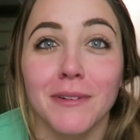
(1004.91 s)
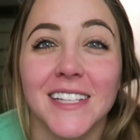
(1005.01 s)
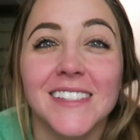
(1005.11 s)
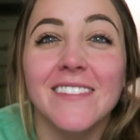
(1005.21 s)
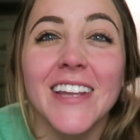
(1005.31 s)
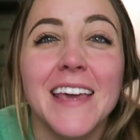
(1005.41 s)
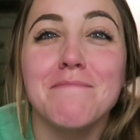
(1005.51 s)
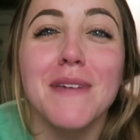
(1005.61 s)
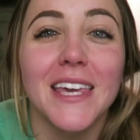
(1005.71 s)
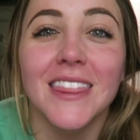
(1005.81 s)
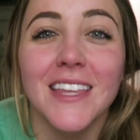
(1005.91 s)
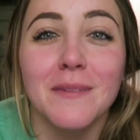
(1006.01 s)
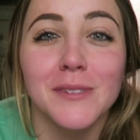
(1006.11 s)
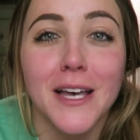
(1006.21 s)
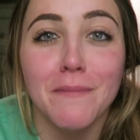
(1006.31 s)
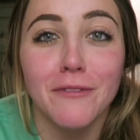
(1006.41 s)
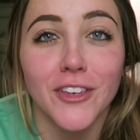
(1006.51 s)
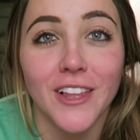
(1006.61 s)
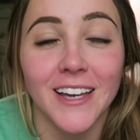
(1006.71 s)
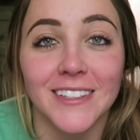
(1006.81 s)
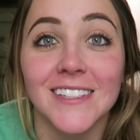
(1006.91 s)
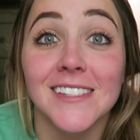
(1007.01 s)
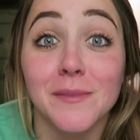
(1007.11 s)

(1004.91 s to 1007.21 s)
Please give it a big thumbs up if you liked it.